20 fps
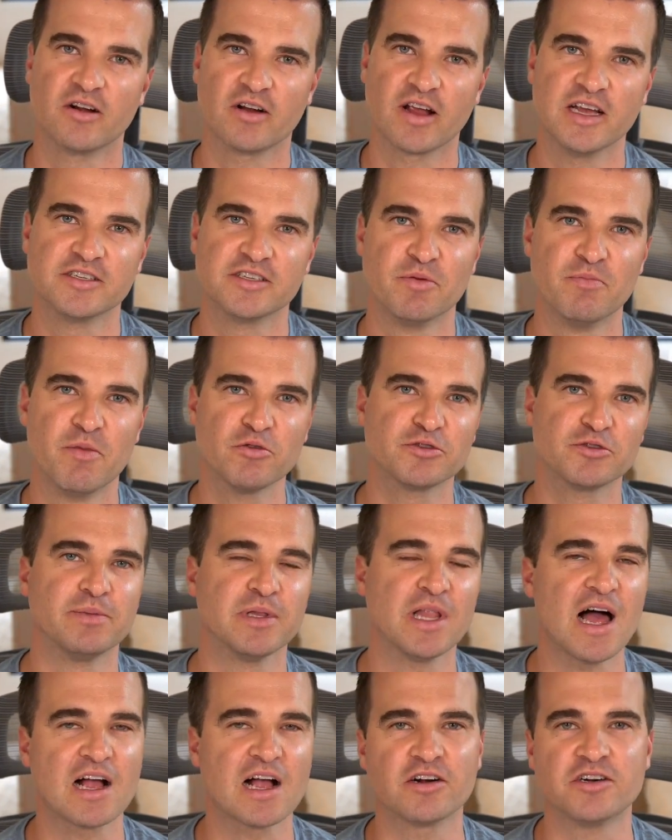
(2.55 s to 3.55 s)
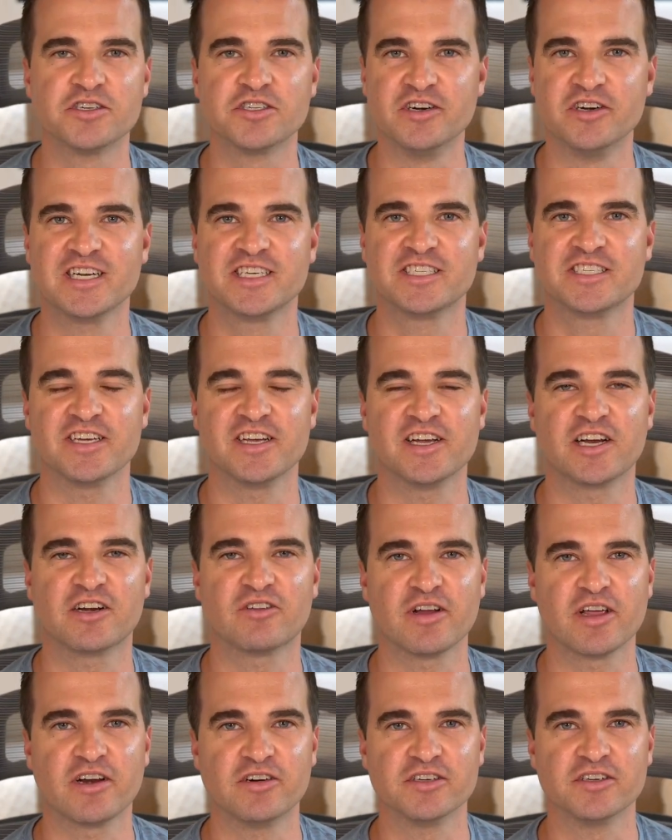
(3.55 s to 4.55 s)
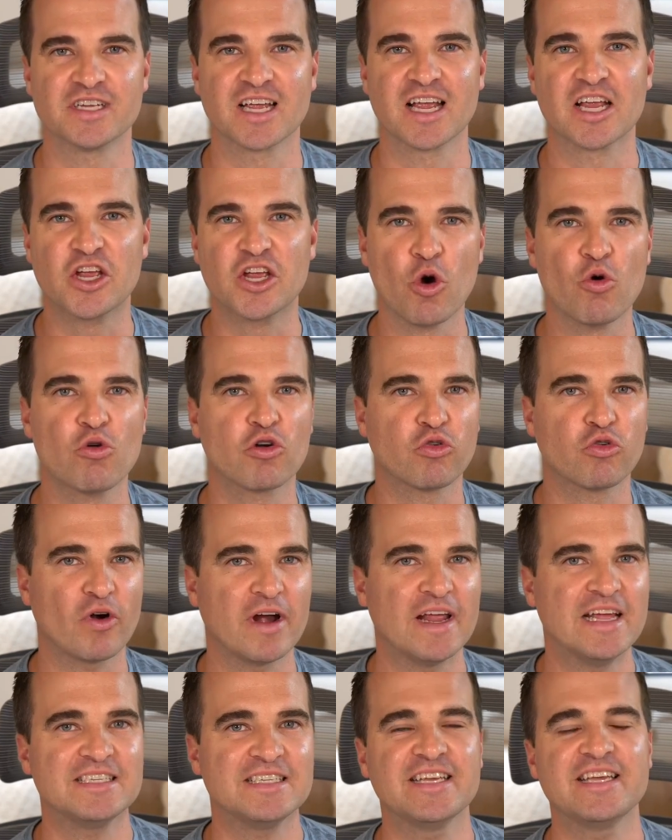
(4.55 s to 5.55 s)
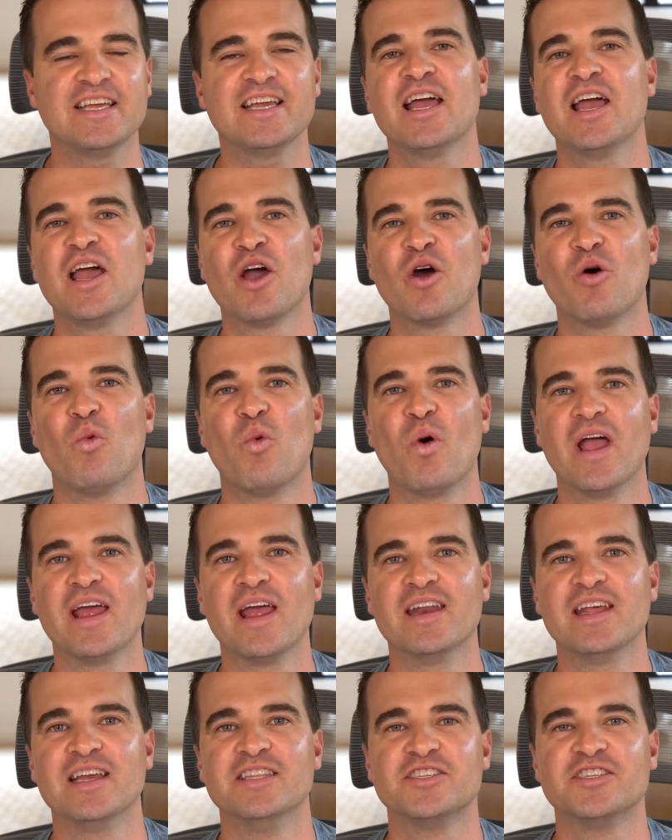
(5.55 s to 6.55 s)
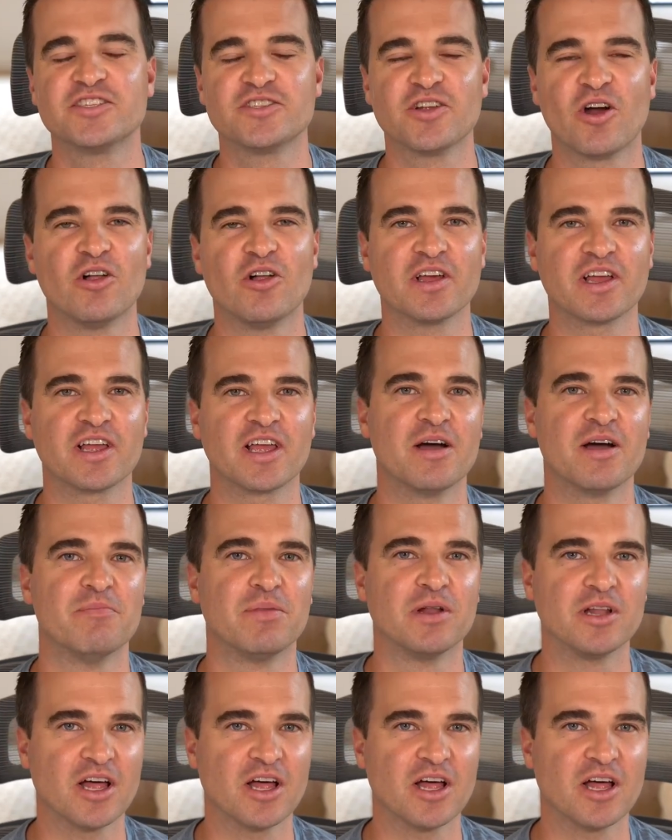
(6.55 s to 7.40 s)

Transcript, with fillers: Okay, so most bloggers or niche site creators go crazy when installing